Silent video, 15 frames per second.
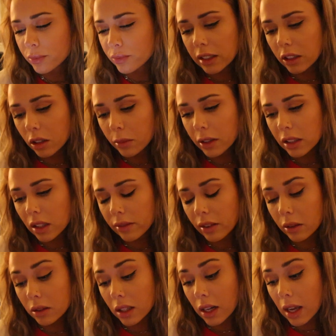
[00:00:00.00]
I told myself
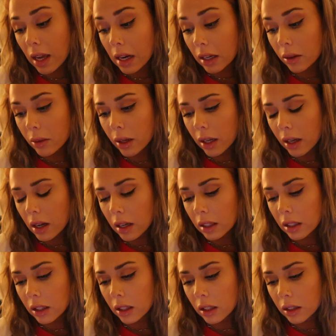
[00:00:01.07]
I was gonna edit when I got
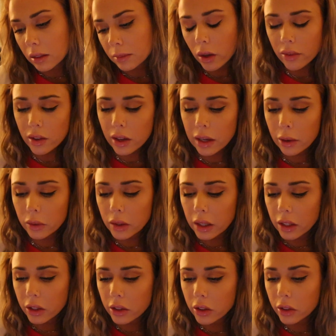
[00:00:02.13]
here. Well, I thought I would
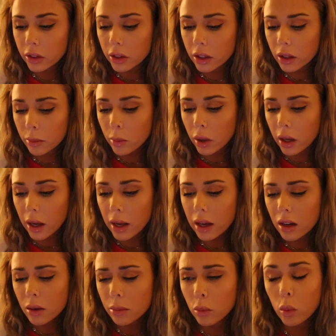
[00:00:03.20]
get here earlier, but I had a